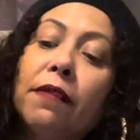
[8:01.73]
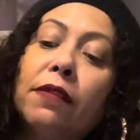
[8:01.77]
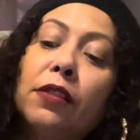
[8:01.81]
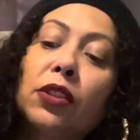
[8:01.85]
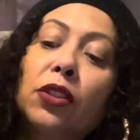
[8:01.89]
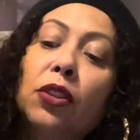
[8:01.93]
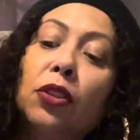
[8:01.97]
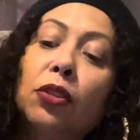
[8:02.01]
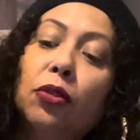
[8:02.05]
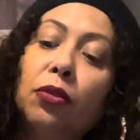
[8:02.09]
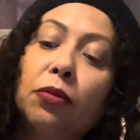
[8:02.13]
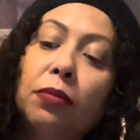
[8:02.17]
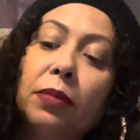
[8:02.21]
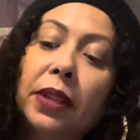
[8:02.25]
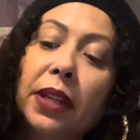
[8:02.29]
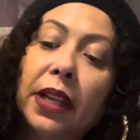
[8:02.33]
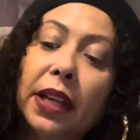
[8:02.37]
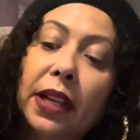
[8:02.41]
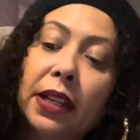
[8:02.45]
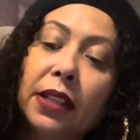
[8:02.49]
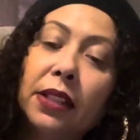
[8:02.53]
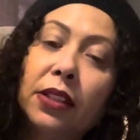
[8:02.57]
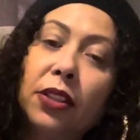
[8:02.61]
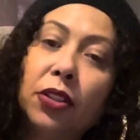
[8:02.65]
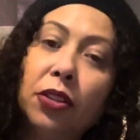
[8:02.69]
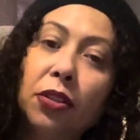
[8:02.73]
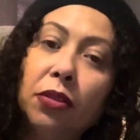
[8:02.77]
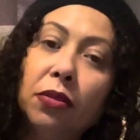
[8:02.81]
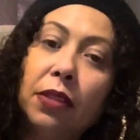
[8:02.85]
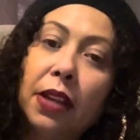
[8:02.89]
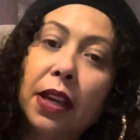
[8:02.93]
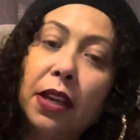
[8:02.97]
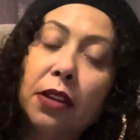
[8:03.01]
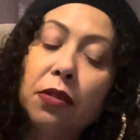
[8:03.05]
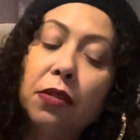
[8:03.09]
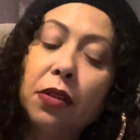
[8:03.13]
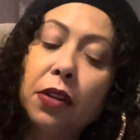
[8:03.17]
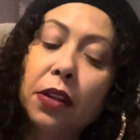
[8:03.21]
illuminated to you
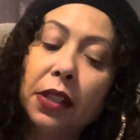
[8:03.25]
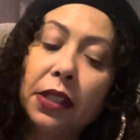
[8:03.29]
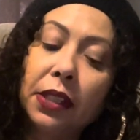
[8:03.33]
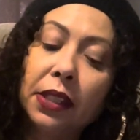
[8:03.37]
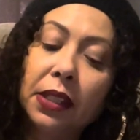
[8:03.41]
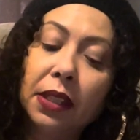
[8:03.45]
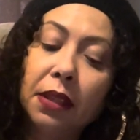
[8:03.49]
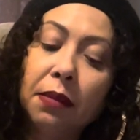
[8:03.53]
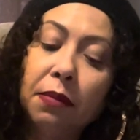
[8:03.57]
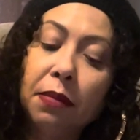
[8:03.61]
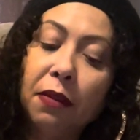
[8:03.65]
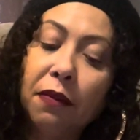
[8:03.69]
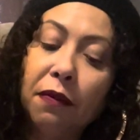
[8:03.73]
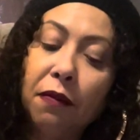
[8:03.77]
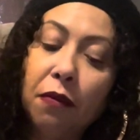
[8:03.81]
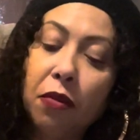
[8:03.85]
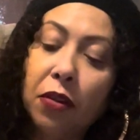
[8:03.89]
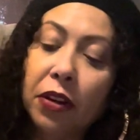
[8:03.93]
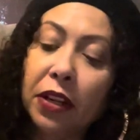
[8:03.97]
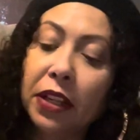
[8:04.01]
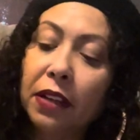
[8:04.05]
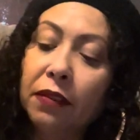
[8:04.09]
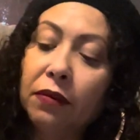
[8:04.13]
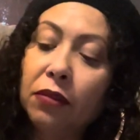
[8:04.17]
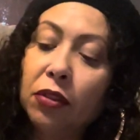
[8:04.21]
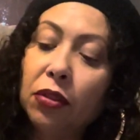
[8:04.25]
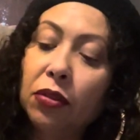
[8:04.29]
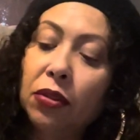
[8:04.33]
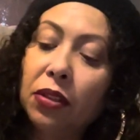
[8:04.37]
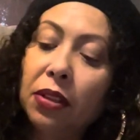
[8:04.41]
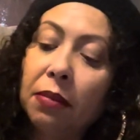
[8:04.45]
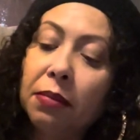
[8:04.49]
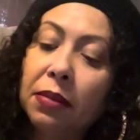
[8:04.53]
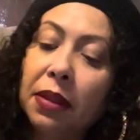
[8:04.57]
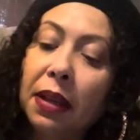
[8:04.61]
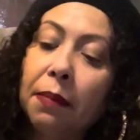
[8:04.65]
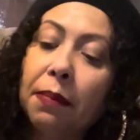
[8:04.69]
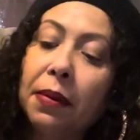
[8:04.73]
that you couldn't see before gives you
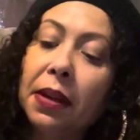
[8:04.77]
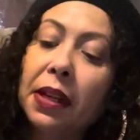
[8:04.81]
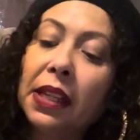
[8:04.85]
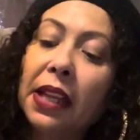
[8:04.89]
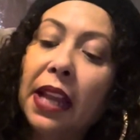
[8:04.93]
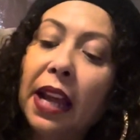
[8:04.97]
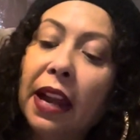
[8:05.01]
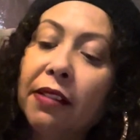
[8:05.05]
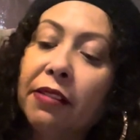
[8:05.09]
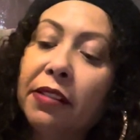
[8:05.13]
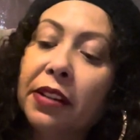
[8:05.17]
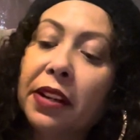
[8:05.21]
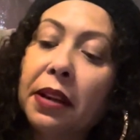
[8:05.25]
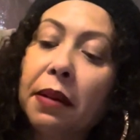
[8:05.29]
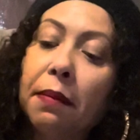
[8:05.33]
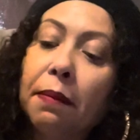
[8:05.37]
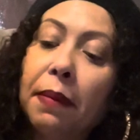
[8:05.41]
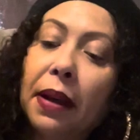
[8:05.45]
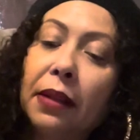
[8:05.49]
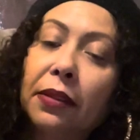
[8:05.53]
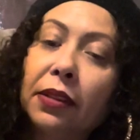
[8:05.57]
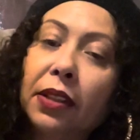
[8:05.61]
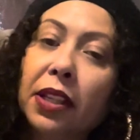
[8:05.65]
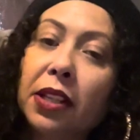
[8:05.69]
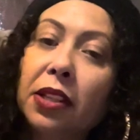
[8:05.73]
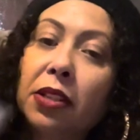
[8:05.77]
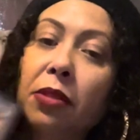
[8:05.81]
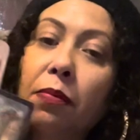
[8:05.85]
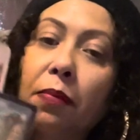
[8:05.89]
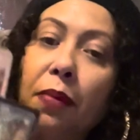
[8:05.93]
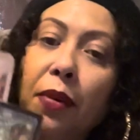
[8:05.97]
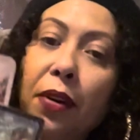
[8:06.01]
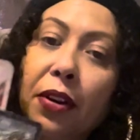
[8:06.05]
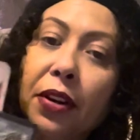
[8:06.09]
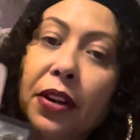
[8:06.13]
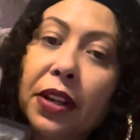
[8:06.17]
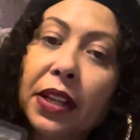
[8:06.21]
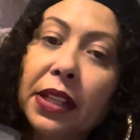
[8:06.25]
some type of clarity about these
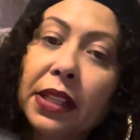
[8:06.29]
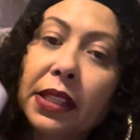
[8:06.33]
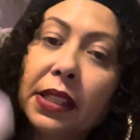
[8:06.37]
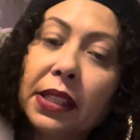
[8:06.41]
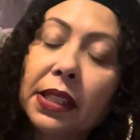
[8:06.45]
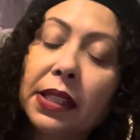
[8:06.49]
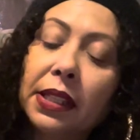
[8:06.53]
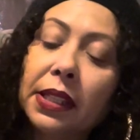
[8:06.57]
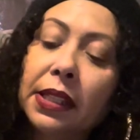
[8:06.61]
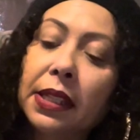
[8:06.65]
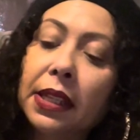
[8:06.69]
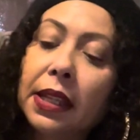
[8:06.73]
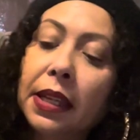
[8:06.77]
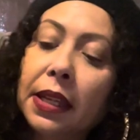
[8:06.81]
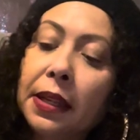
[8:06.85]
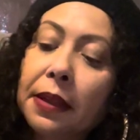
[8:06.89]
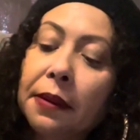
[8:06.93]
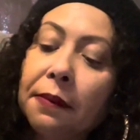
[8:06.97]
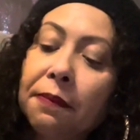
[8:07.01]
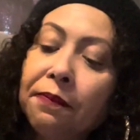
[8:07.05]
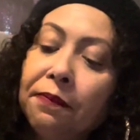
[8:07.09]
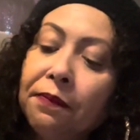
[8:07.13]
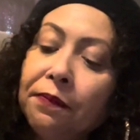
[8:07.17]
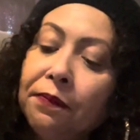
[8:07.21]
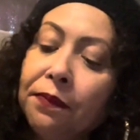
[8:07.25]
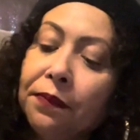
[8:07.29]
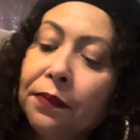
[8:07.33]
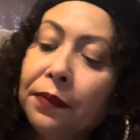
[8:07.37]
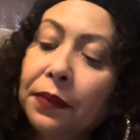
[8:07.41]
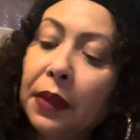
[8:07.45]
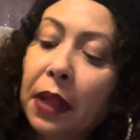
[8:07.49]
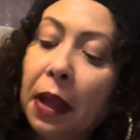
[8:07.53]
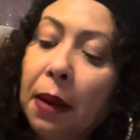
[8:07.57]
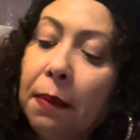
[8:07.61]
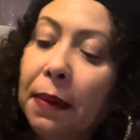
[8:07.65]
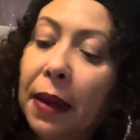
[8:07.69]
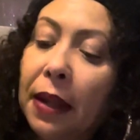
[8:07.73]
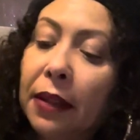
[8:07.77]
burdens,
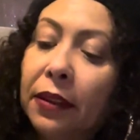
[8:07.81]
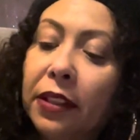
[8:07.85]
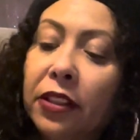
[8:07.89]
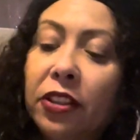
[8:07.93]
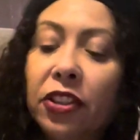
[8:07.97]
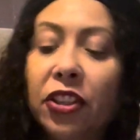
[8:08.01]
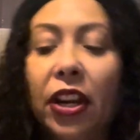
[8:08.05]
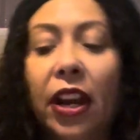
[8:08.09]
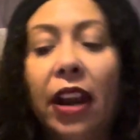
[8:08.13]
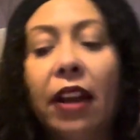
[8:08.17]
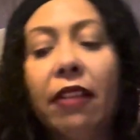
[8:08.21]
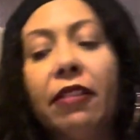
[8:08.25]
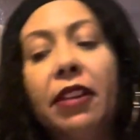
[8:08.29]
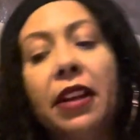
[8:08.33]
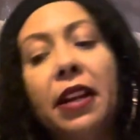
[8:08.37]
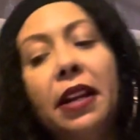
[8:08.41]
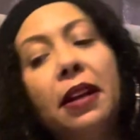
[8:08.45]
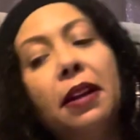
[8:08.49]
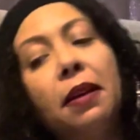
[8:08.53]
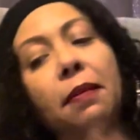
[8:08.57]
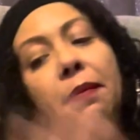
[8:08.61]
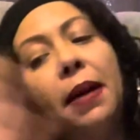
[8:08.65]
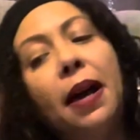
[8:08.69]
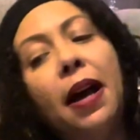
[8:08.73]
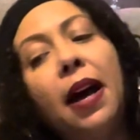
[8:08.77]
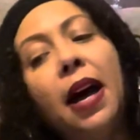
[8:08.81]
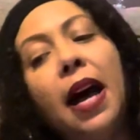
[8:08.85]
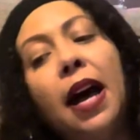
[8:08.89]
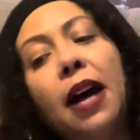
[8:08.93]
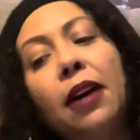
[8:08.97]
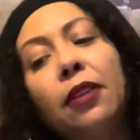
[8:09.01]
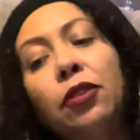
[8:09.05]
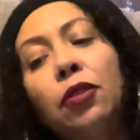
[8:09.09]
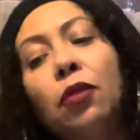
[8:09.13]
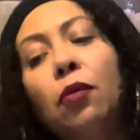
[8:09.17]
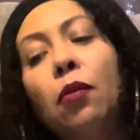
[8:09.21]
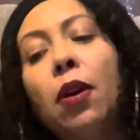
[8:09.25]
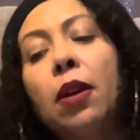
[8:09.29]
about the Chariot, about how
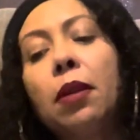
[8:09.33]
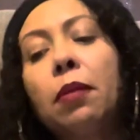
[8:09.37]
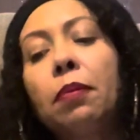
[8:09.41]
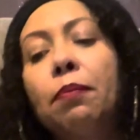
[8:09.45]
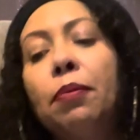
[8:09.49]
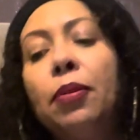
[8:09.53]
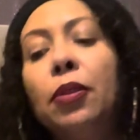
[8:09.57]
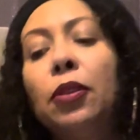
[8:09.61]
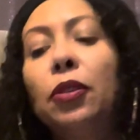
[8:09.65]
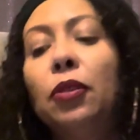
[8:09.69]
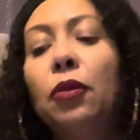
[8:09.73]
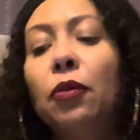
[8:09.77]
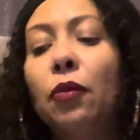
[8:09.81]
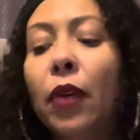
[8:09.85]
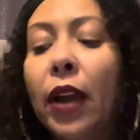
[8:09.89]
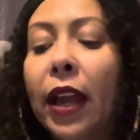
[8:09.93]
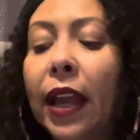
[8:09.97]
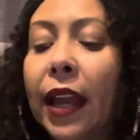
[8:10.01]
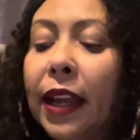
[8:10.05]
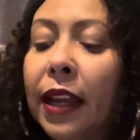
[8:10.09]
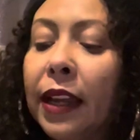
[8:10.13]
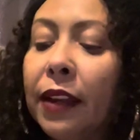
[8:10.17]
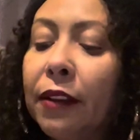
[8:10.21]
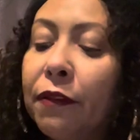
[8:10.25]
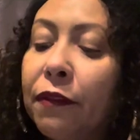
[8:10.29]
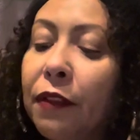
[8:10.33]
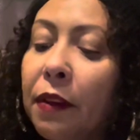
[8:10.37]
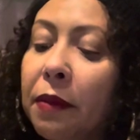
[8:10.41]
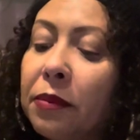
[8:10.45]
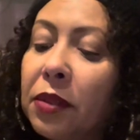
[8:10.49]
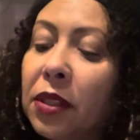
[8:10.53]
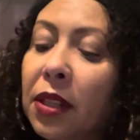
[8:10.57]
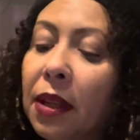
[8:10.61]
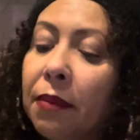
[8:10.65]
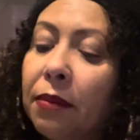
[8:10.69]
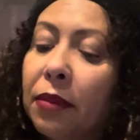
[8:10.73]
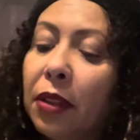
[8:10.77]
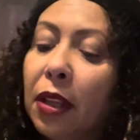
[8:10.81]
you want to pull away from
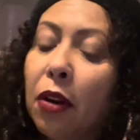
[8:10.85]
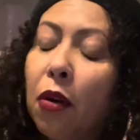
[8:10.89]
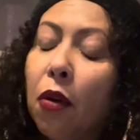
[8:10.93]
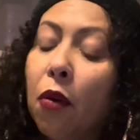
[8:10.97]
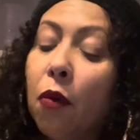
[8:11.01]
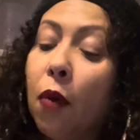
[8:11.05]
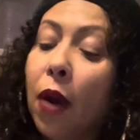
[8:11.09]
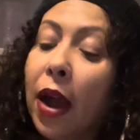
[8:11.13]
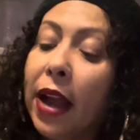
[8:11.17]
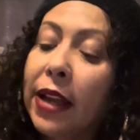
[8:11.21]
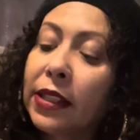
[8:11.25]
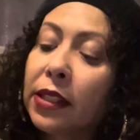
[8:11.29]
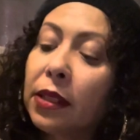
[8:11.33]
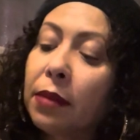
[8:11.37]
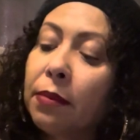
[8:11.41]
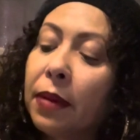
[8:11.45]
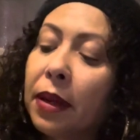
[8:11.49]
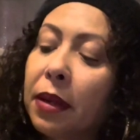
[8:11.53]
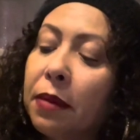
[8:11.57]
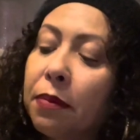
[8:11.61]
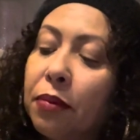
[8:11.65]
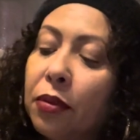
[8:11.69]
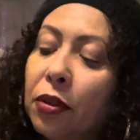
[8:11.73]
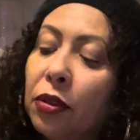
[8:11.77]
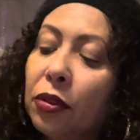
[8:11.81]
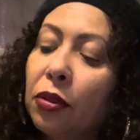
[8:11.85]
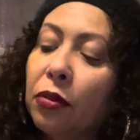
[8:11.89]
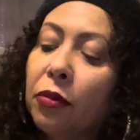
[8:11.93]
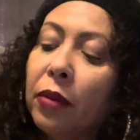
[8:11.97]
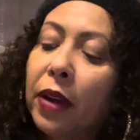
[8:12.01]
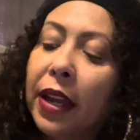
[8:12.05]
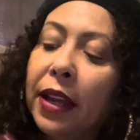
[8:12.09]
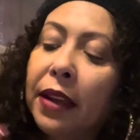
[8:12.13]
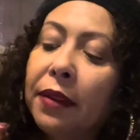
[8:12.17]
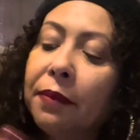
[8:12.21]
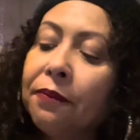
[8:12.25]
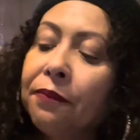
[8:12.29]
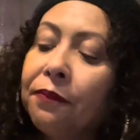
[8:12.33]
something or why somebody pulled
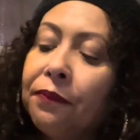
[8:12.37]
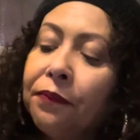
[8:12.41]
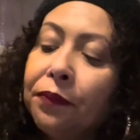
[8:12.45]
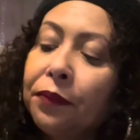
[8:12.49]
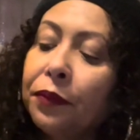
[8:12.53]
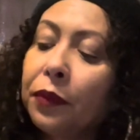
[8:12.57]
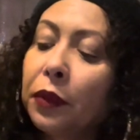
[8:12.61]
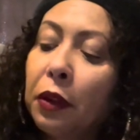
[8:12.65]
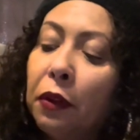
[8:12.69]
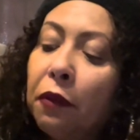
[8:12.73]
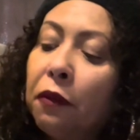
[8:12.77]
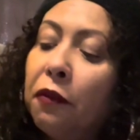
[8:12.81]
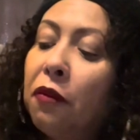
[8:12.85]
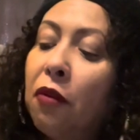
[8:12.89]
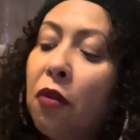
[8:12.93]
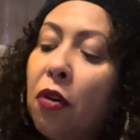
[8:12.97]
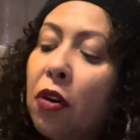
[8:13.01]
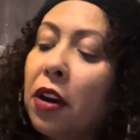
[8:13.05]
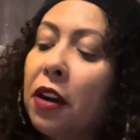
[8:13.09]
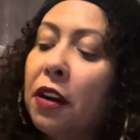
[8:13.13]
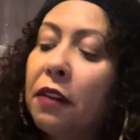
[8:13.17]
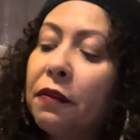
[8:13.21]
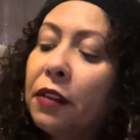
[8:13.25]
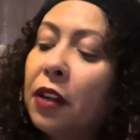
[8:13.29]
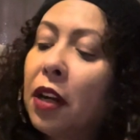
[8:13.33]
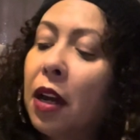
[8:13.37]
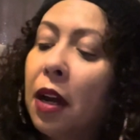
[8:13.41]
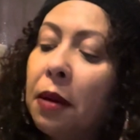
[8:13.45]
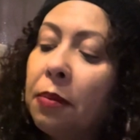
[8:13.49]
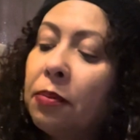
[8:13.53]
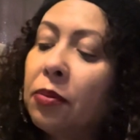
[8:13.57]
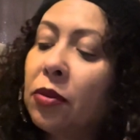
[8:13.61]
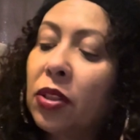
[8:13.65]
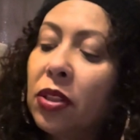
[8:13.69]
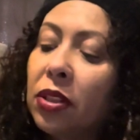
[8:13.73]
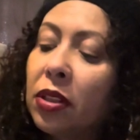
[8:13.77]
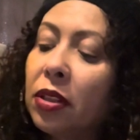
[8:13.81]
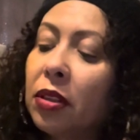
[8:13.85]
away. Four of
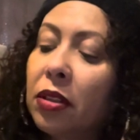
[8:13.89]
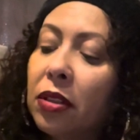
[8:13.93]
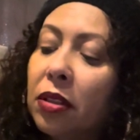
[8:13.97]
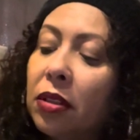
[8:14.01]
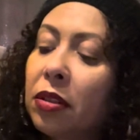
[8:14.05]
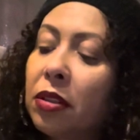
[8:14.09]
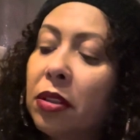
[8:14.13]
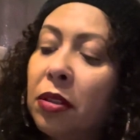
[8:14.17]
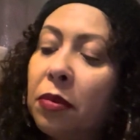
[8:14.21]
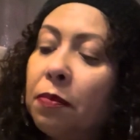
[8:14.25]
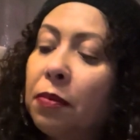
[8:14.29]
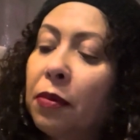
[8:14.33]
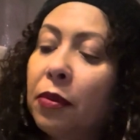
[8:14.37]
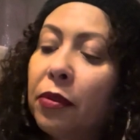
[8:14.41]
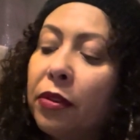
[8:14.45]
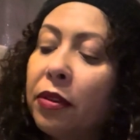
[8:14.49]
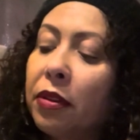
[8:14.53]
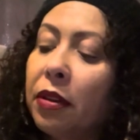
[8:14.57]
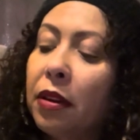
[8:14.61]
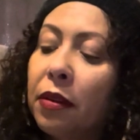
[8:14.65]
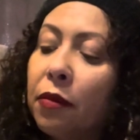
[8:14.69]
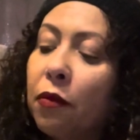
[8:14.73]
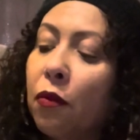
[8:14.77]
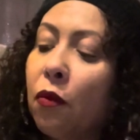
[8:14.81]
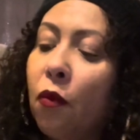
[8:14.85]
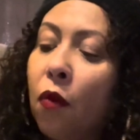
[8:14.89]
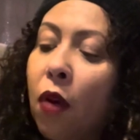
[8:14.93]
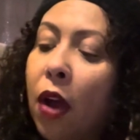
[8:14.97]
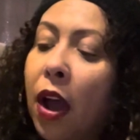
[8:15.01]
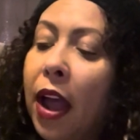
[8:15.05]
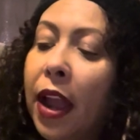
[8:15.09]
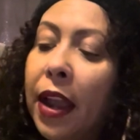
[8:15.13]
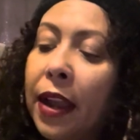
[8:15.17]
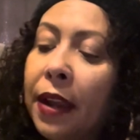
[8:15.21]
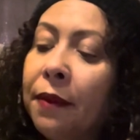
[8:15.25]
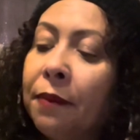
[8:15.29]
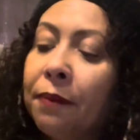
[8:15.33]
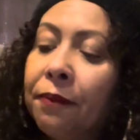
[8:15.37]
Cups, spirit,
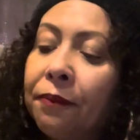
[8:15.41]
why?